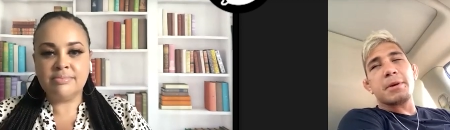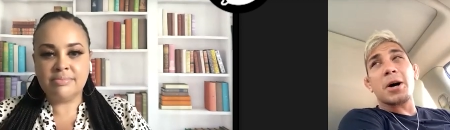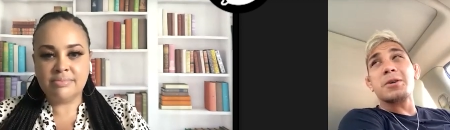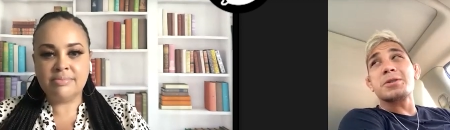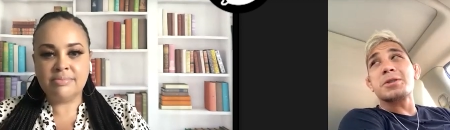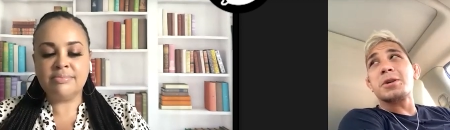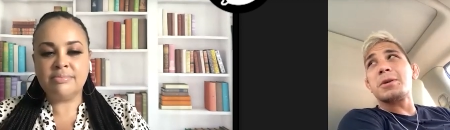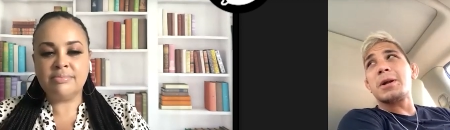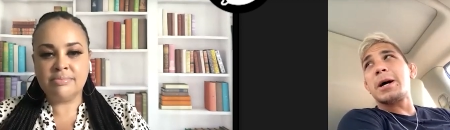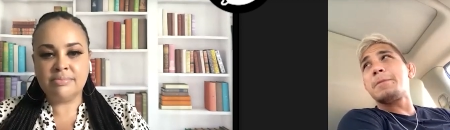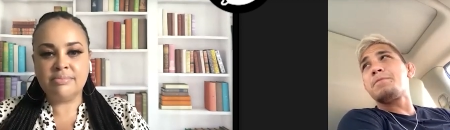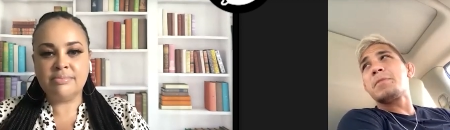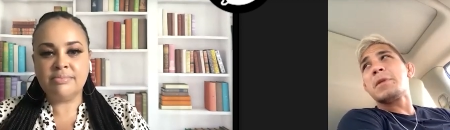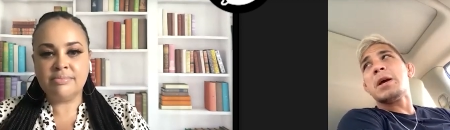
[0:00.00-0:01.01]
Speaker 1: And also,
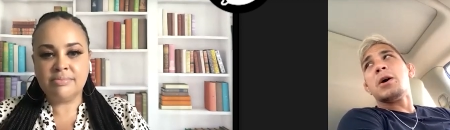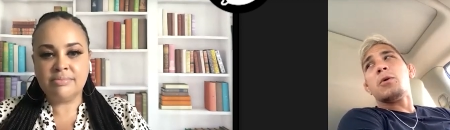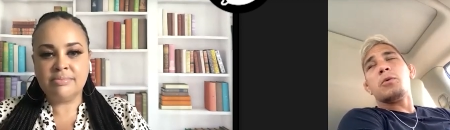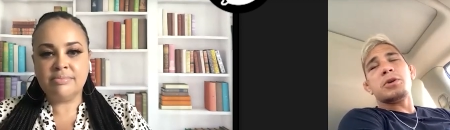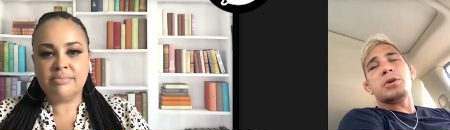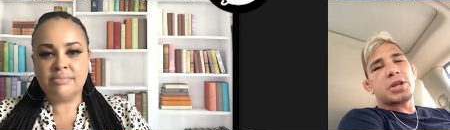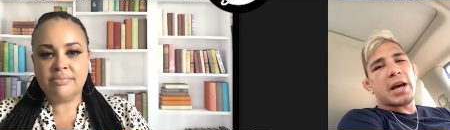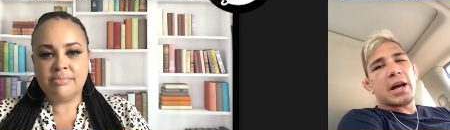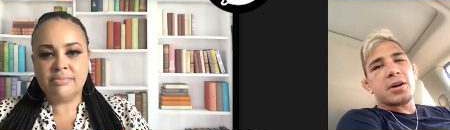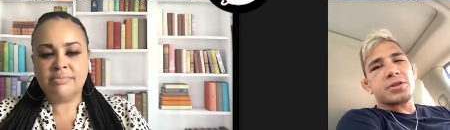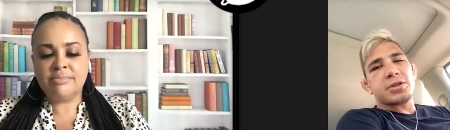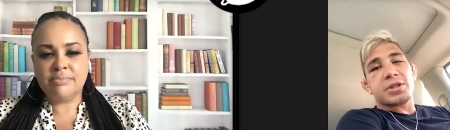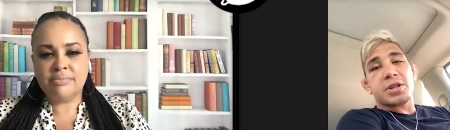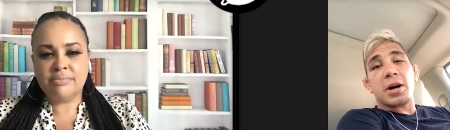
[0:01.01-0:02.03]
like, when
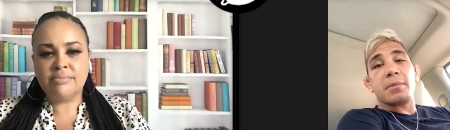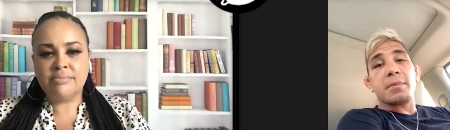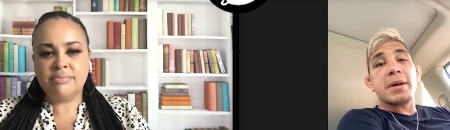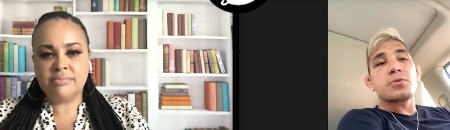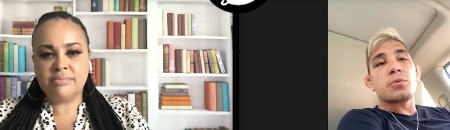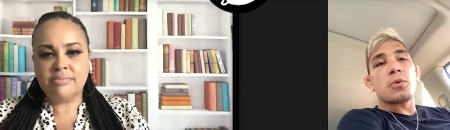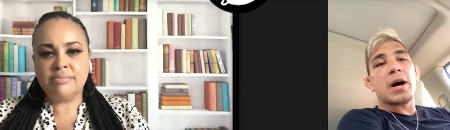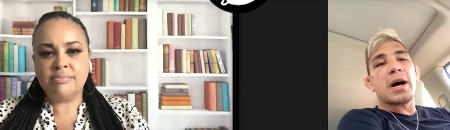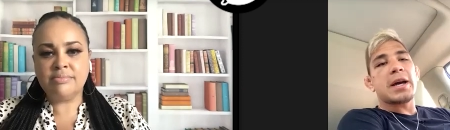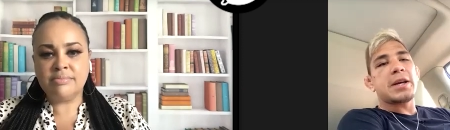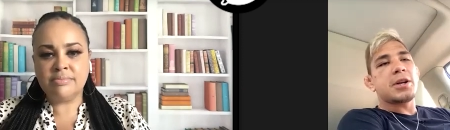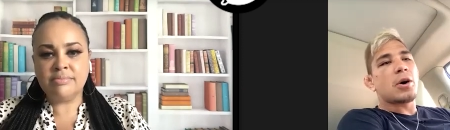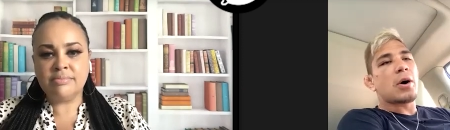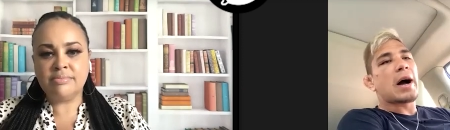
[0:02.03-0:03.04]
challenges come his way,
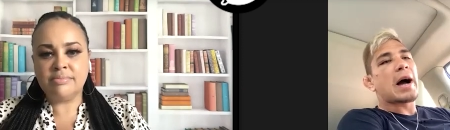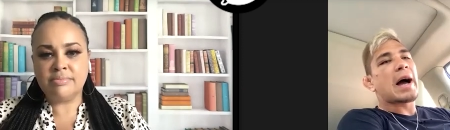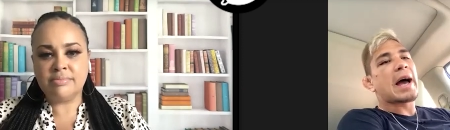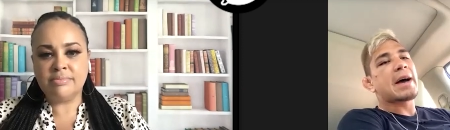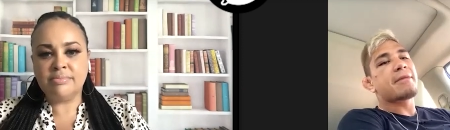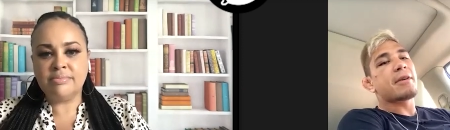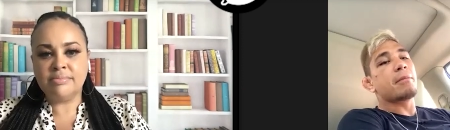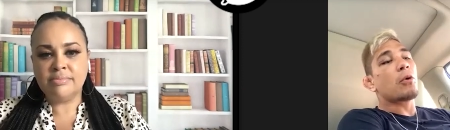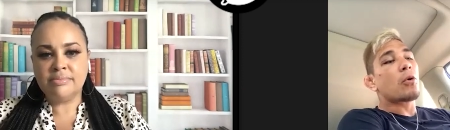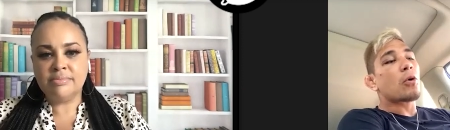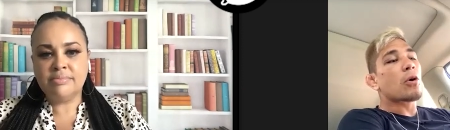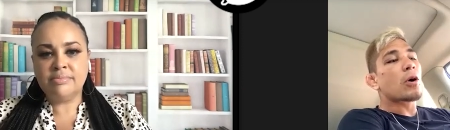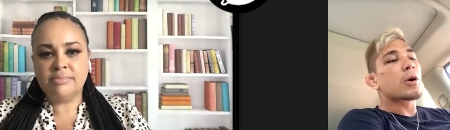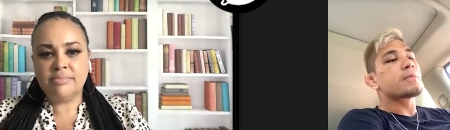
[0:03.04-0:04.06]
you know, I have a
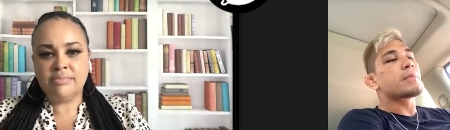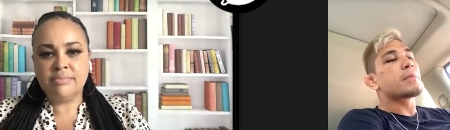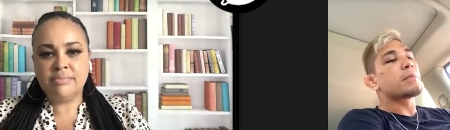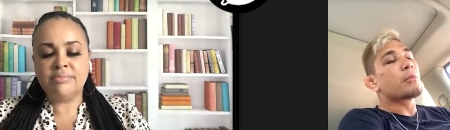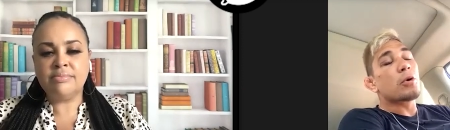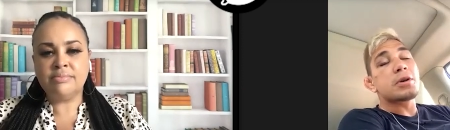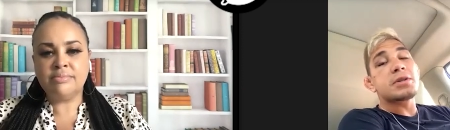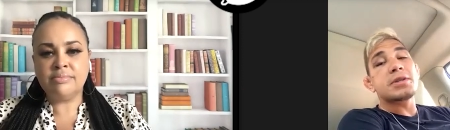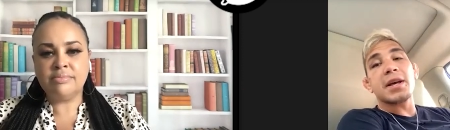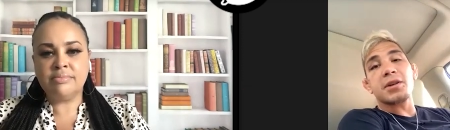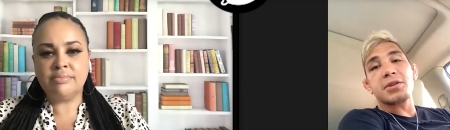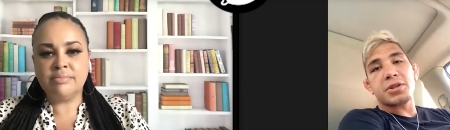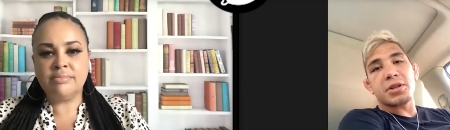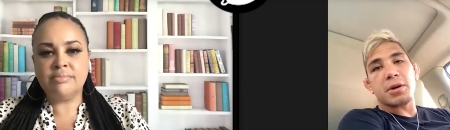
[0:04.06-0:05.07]
more, more
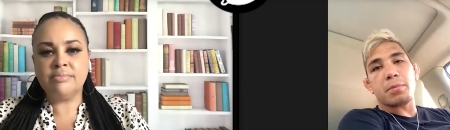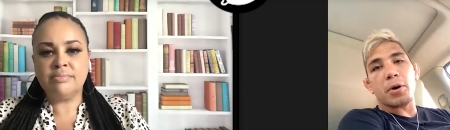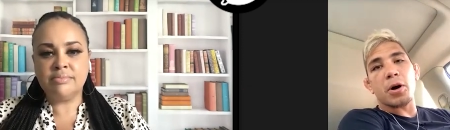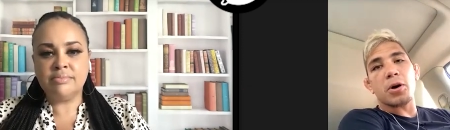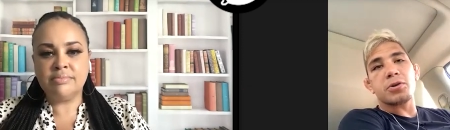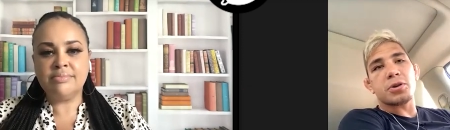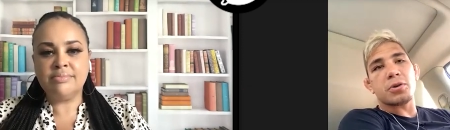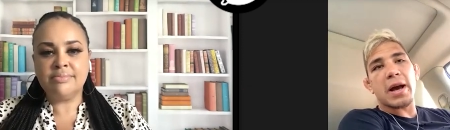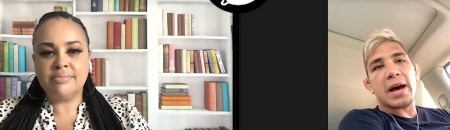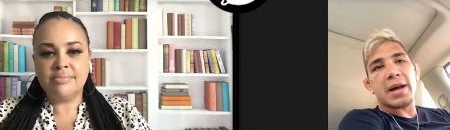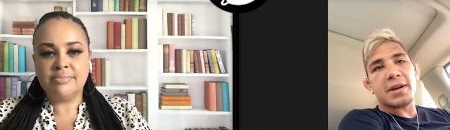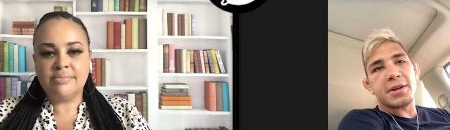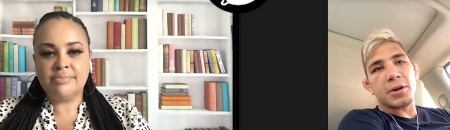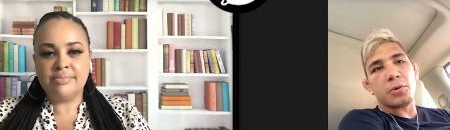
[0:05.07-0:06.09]
intelligent approach on
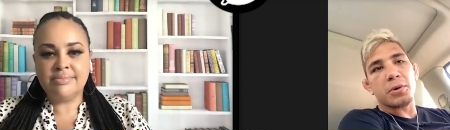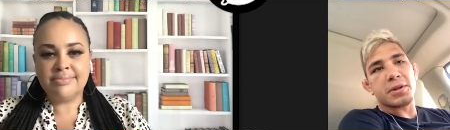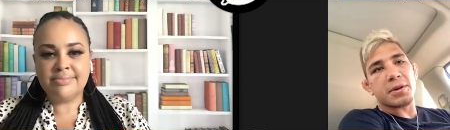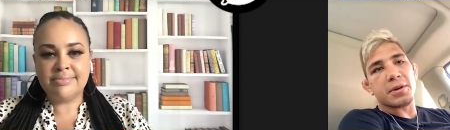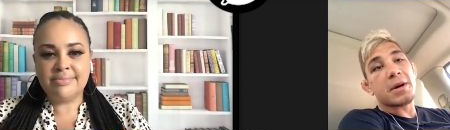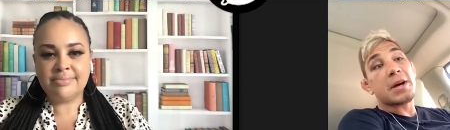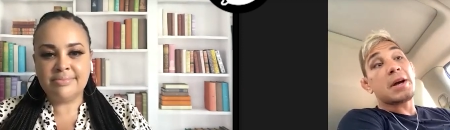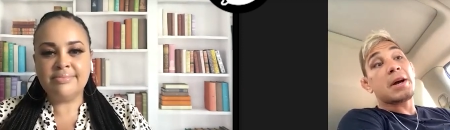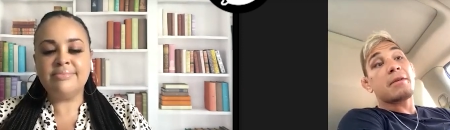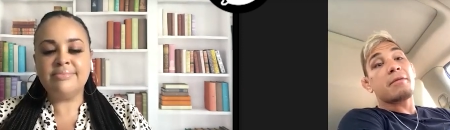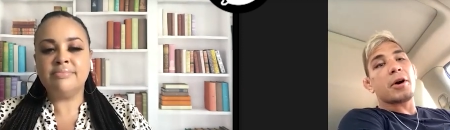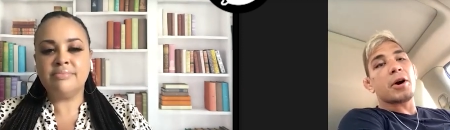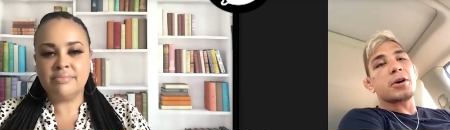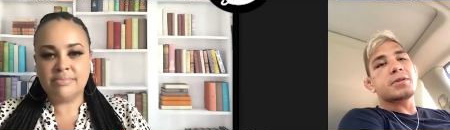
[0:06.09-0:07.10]
how to deal with them,
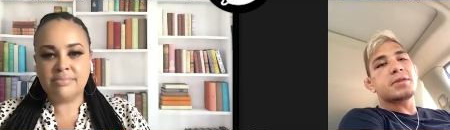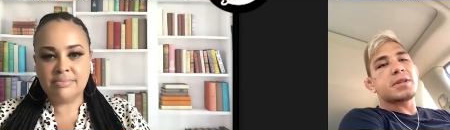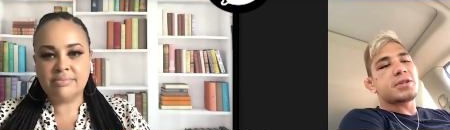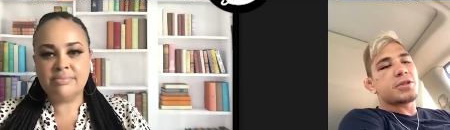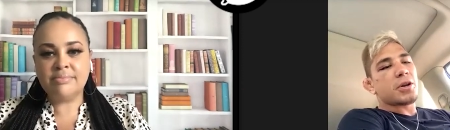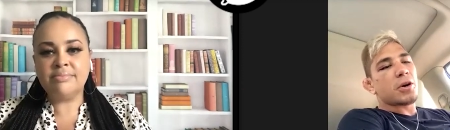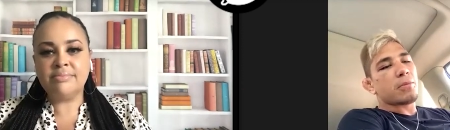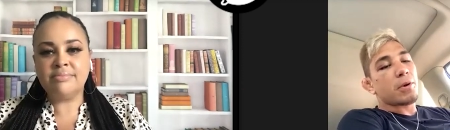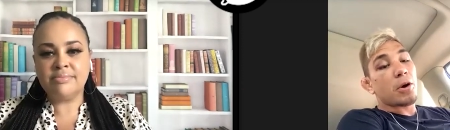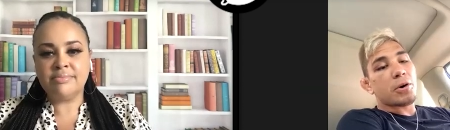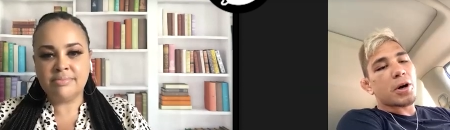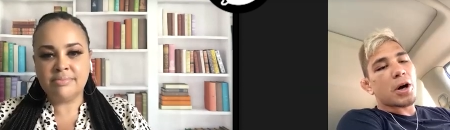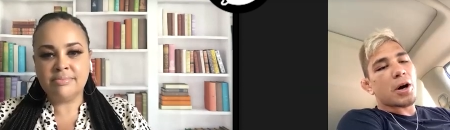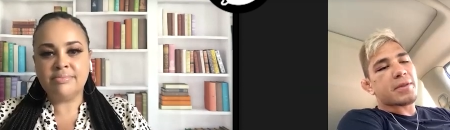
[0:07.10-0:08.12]
versus, you know,
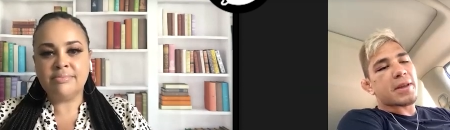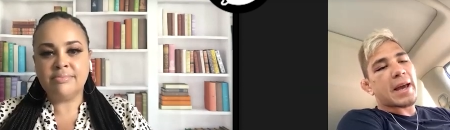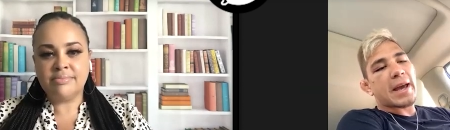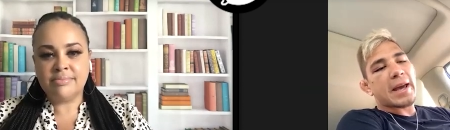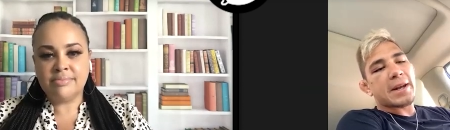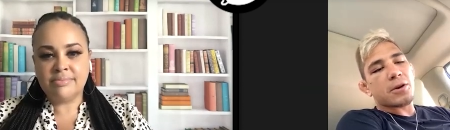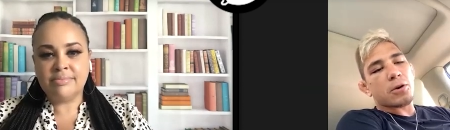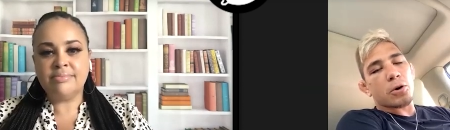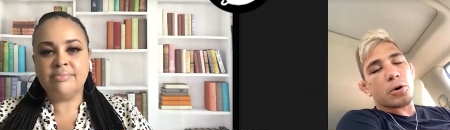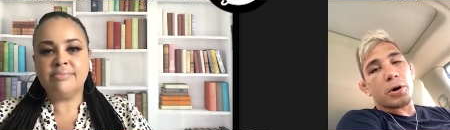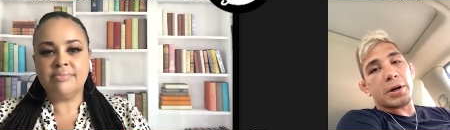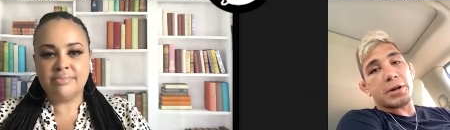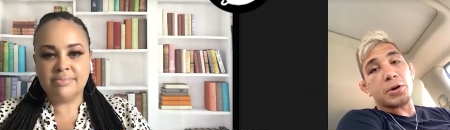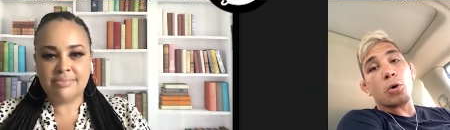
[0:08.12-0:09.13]
blowing off the handle
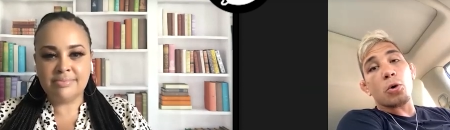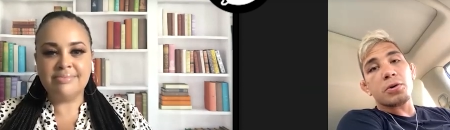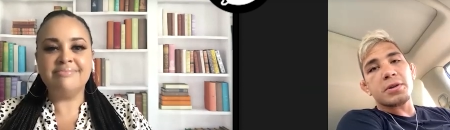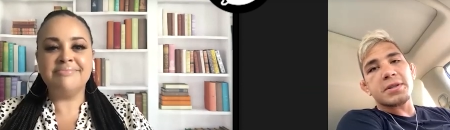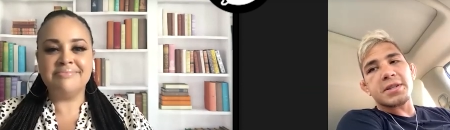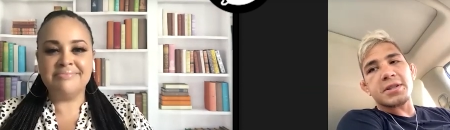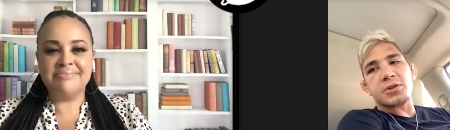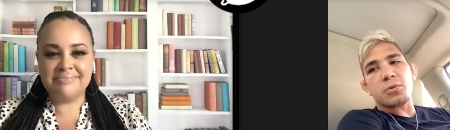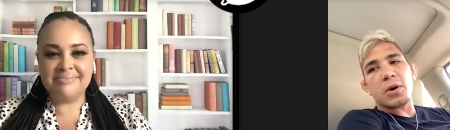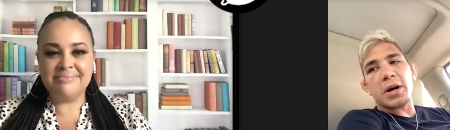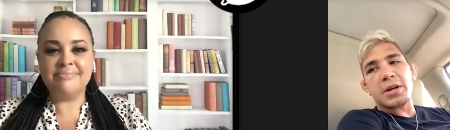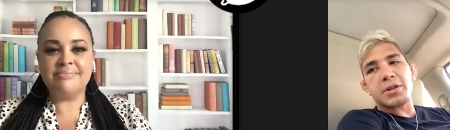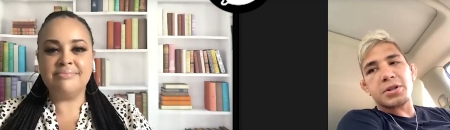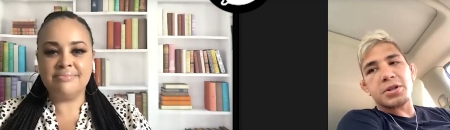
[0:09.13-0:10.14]
or ignoring the
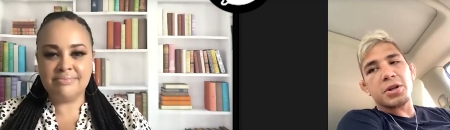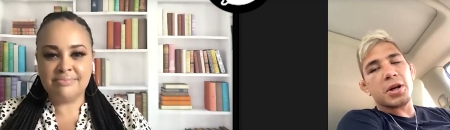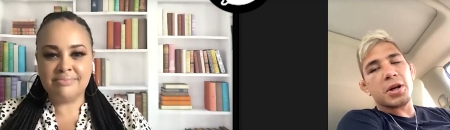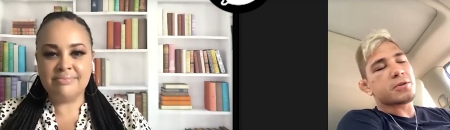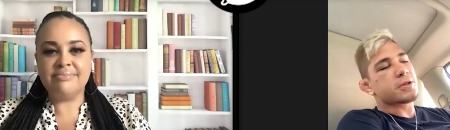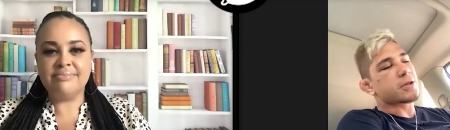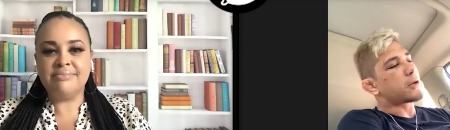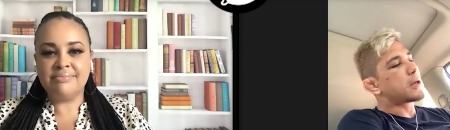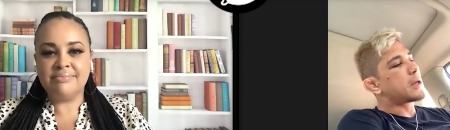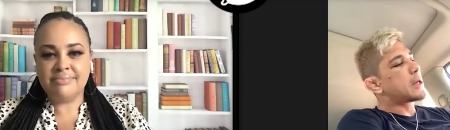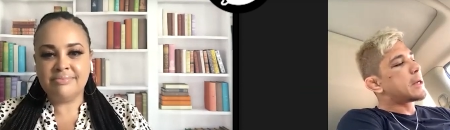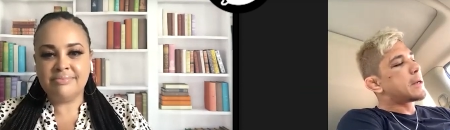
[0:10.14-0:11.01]
situation, you know. So,